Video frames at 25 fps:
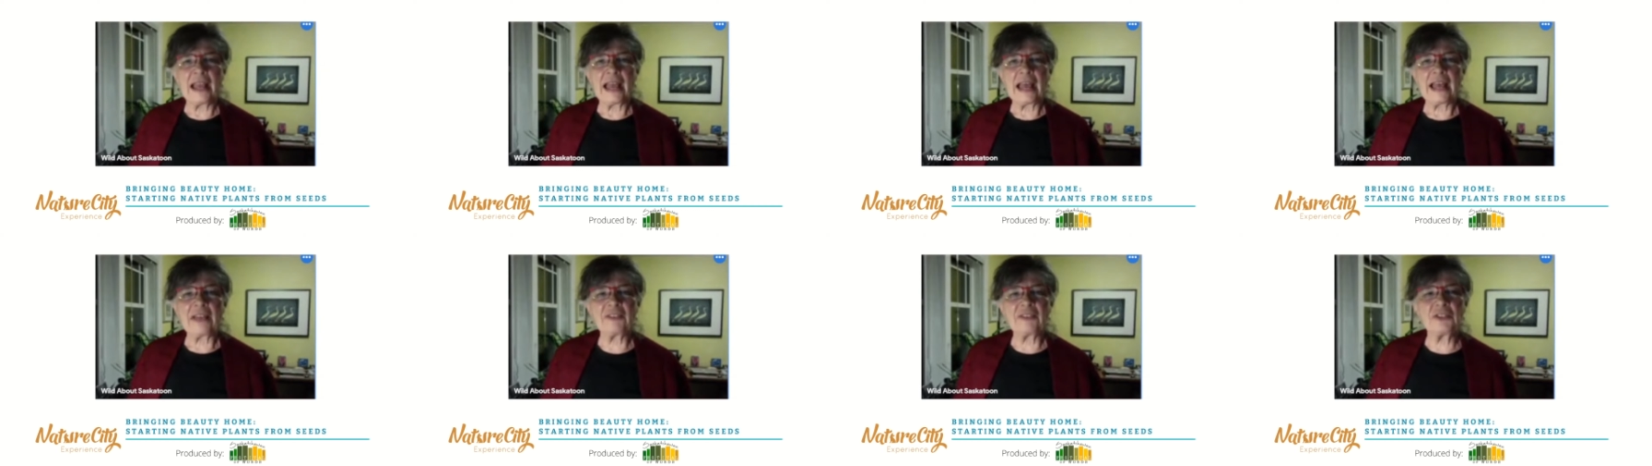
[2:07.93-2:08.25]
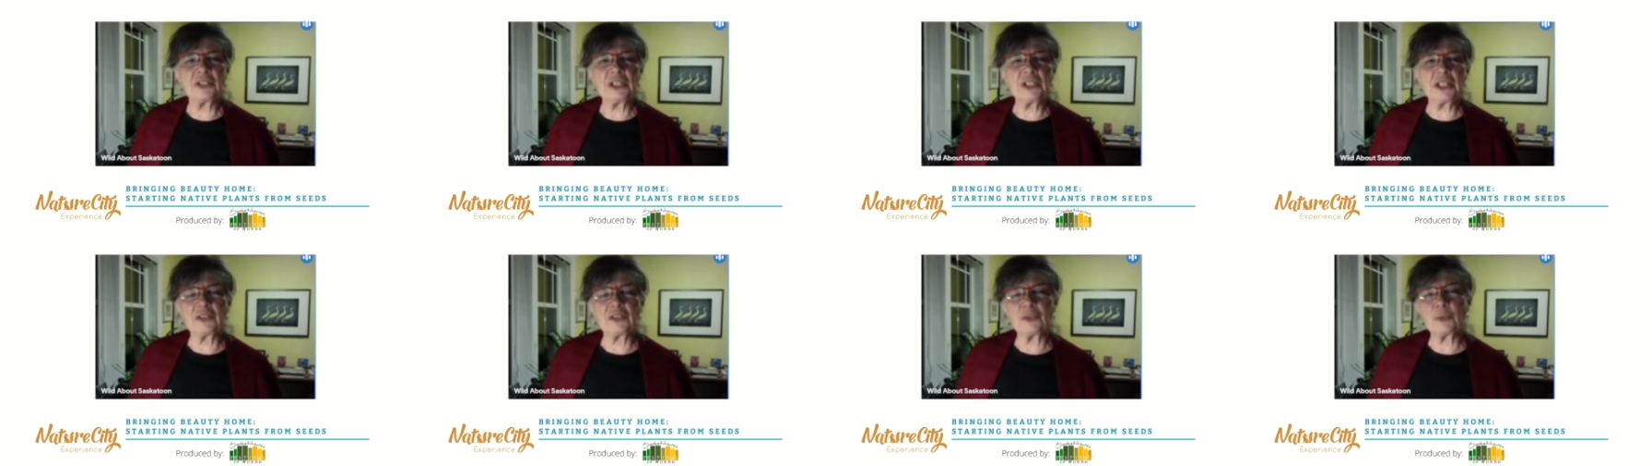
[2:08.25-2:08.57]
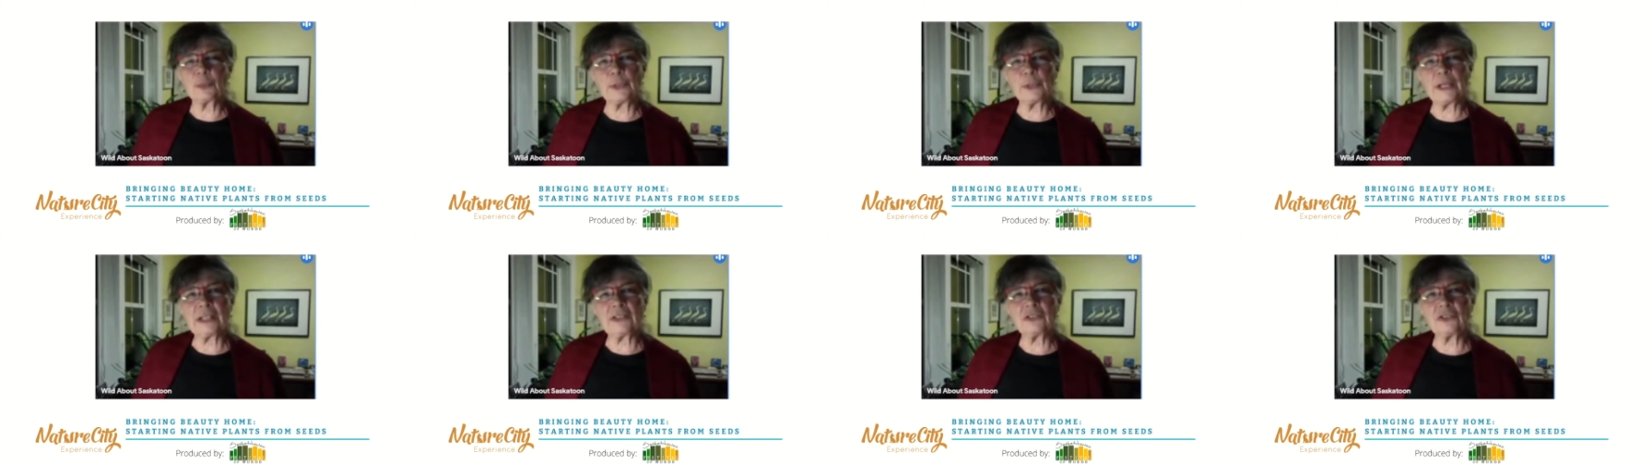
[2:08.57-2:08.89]
as an
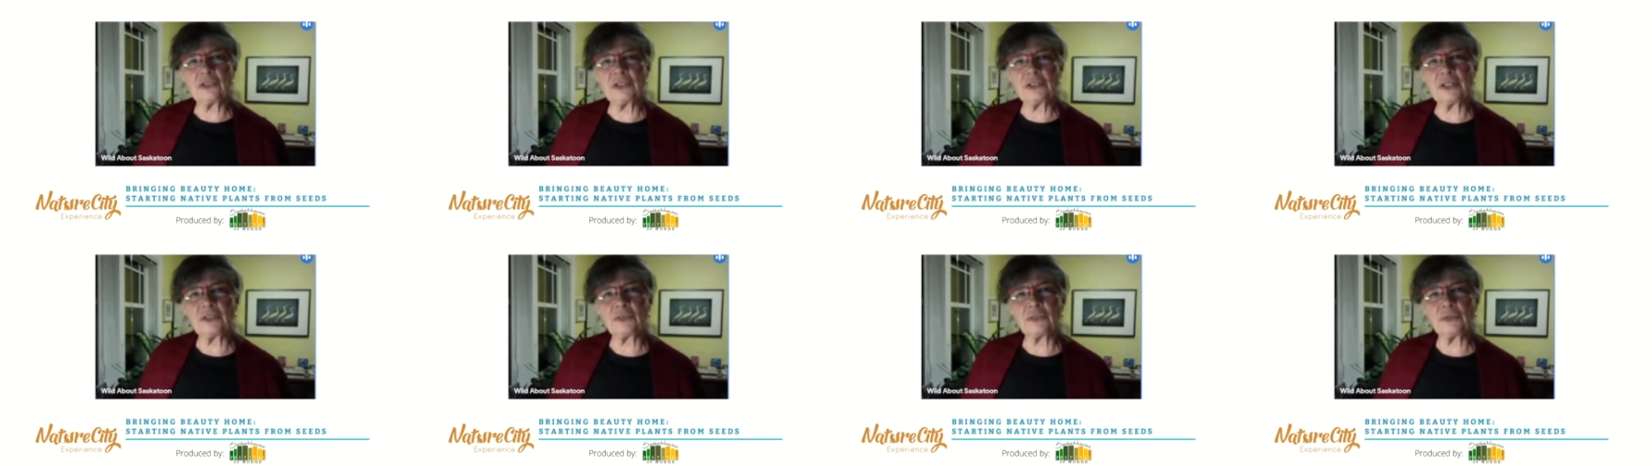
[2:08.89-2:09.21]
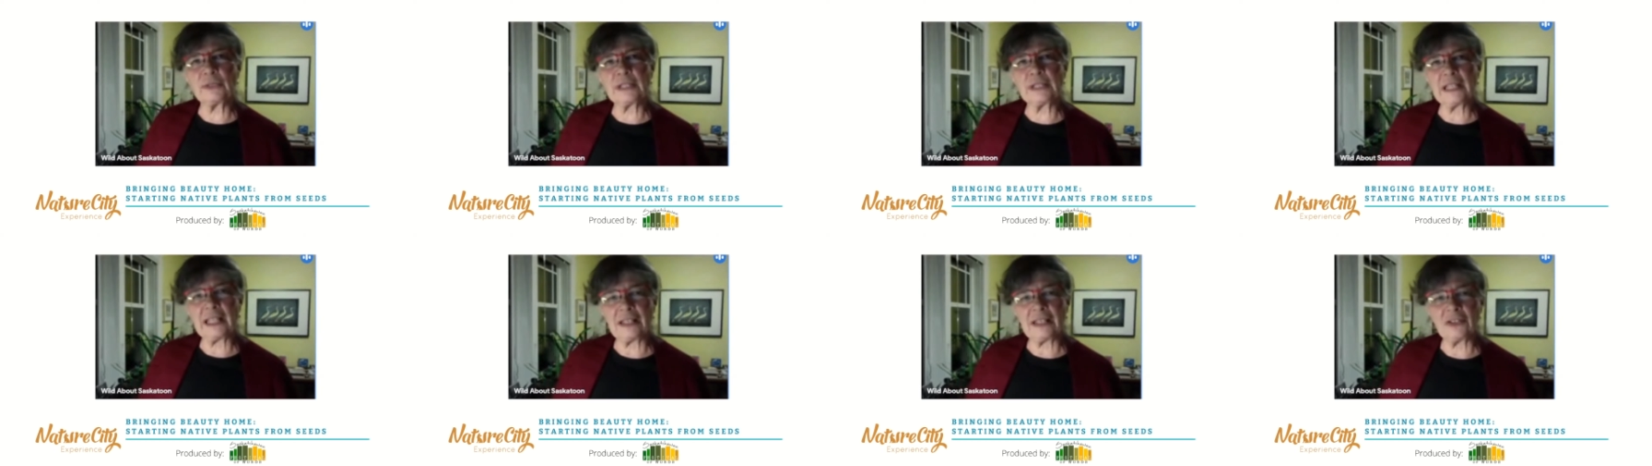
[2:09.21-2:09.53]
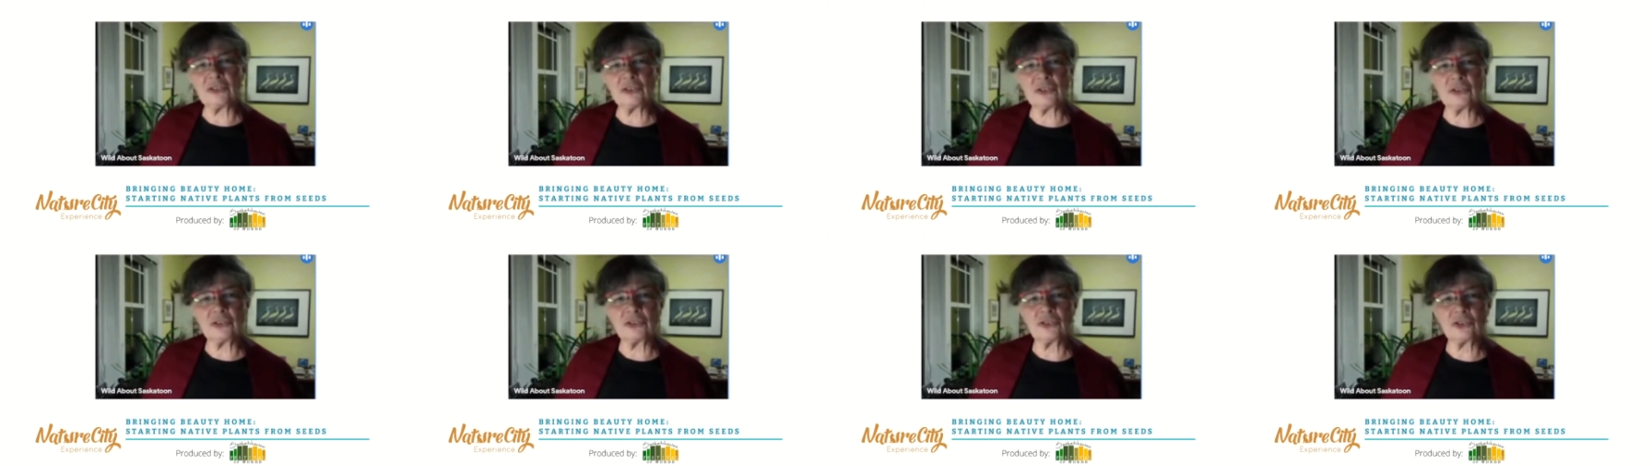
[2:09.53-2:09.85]
expression of
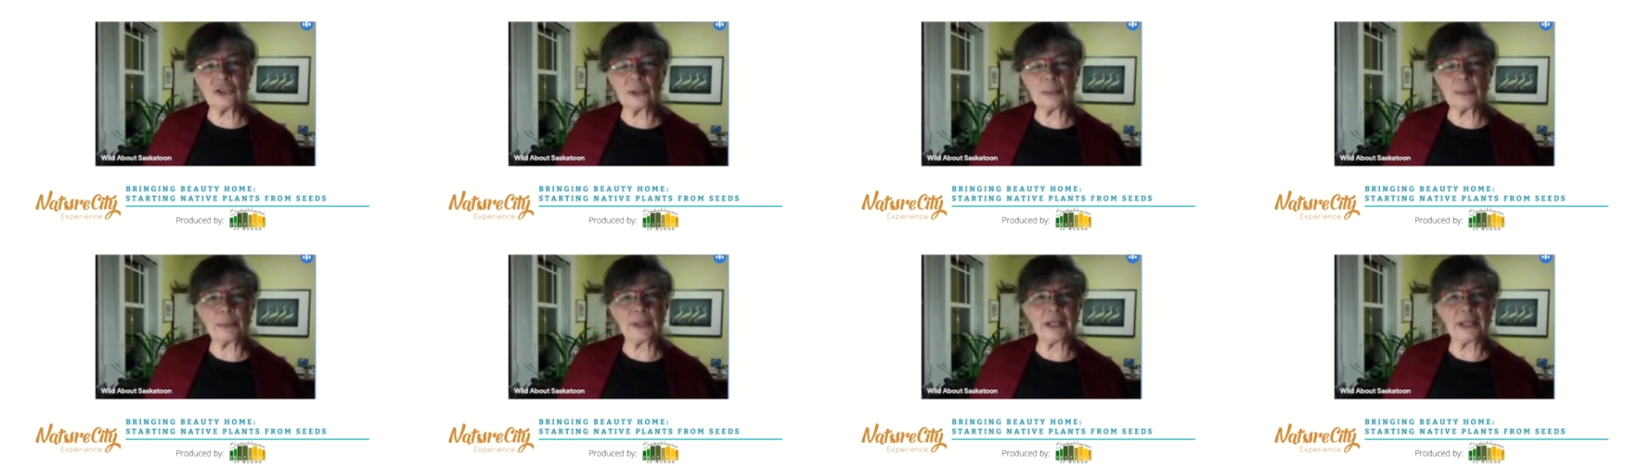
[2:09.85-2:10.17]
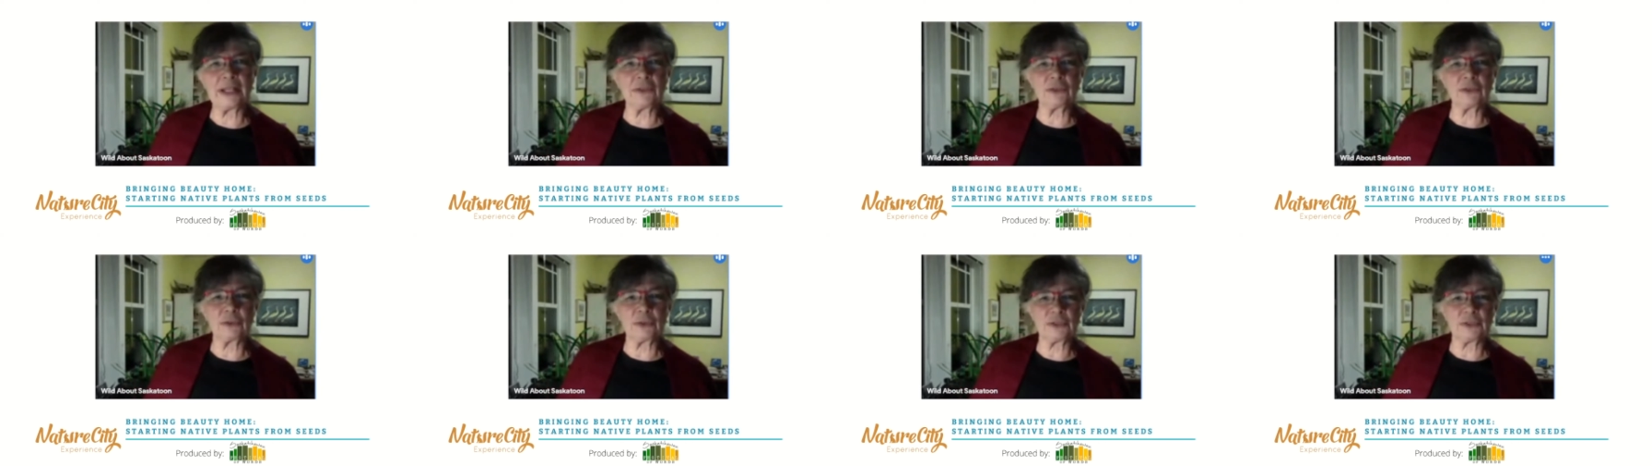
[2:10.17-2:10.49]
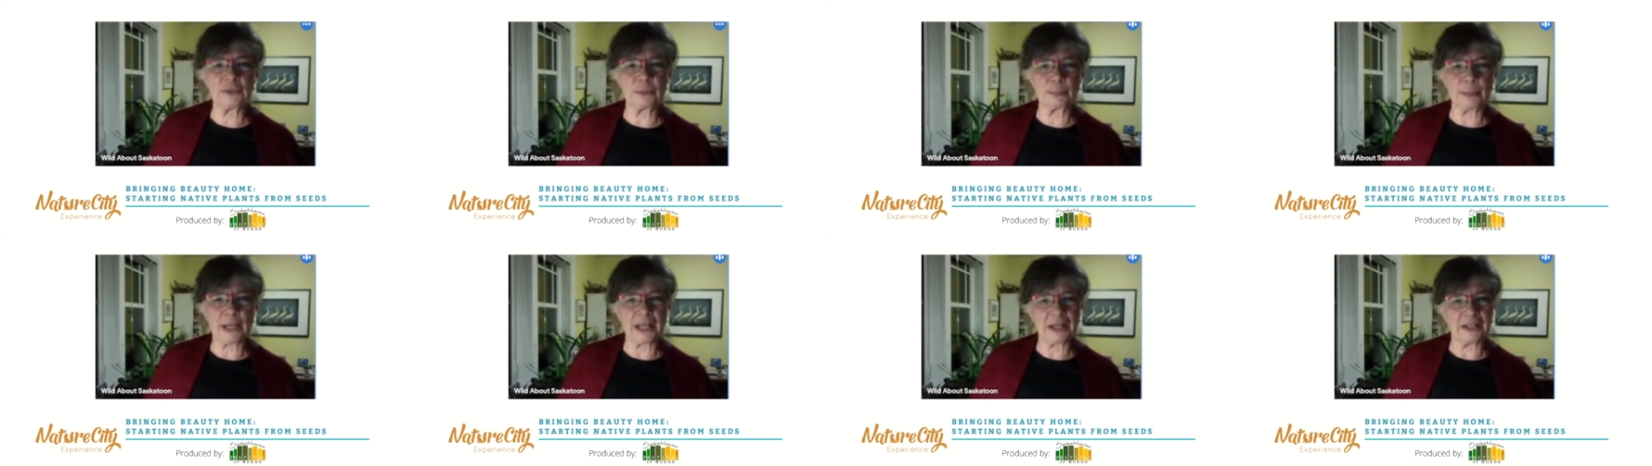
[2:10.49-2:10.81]
relationship and
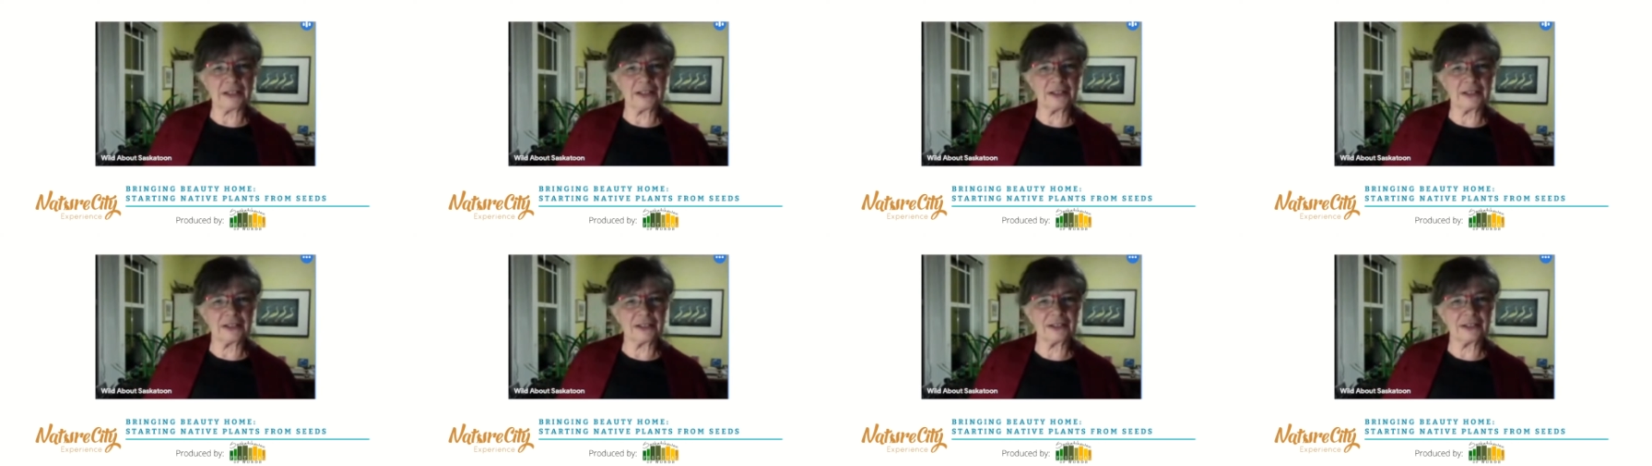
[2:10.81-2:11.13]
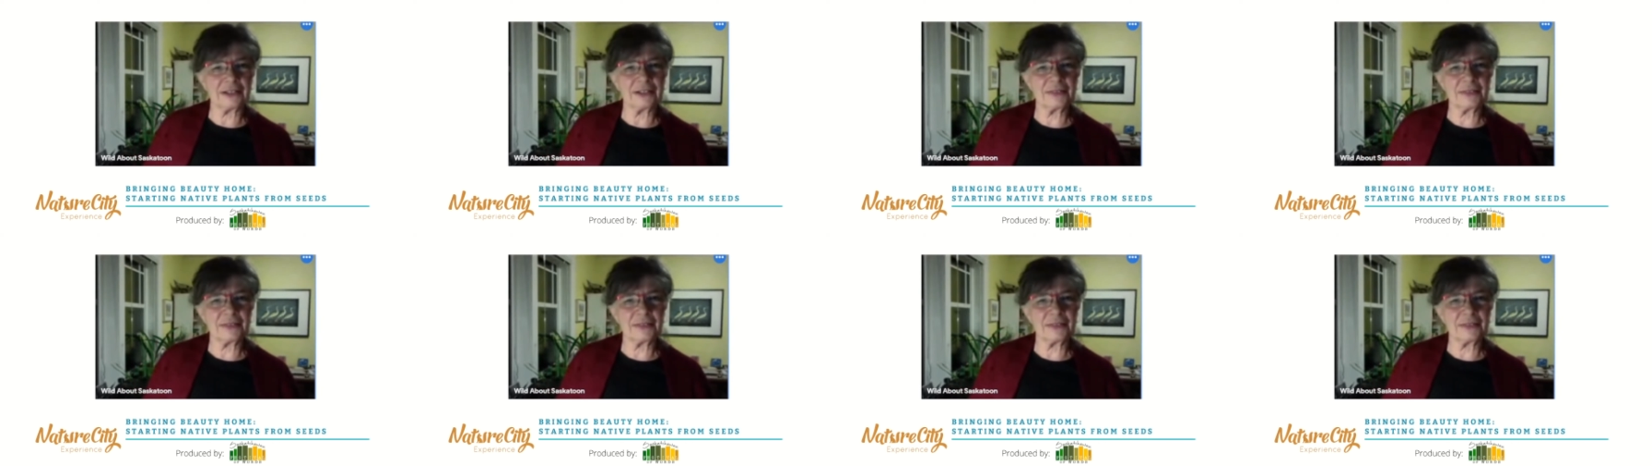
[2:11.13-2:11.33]
respect.